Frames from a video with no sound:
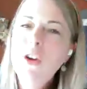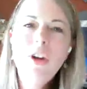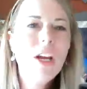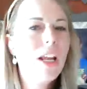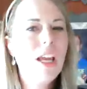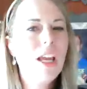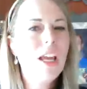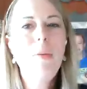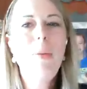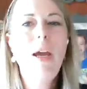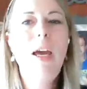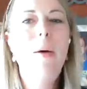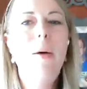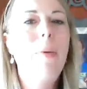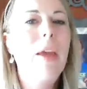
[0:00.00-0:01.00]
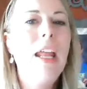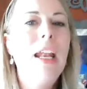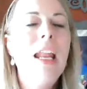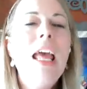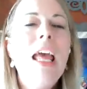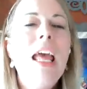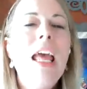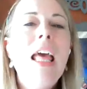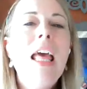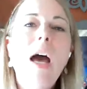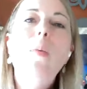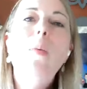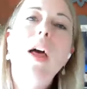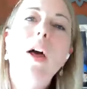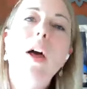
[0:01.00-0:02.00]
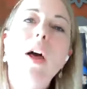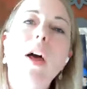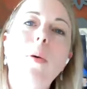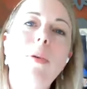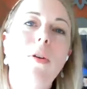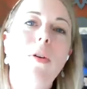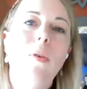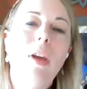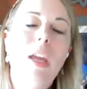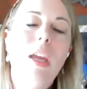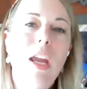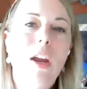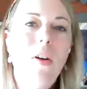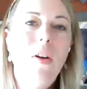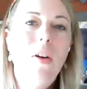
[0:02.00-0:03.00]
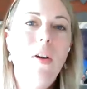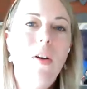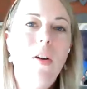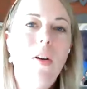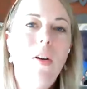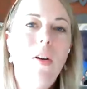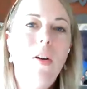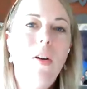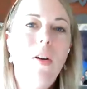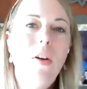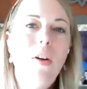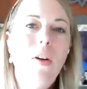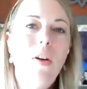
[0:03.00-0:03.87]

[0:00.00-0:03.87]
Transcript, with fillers: you're going to get right back up again, that will help you carry through.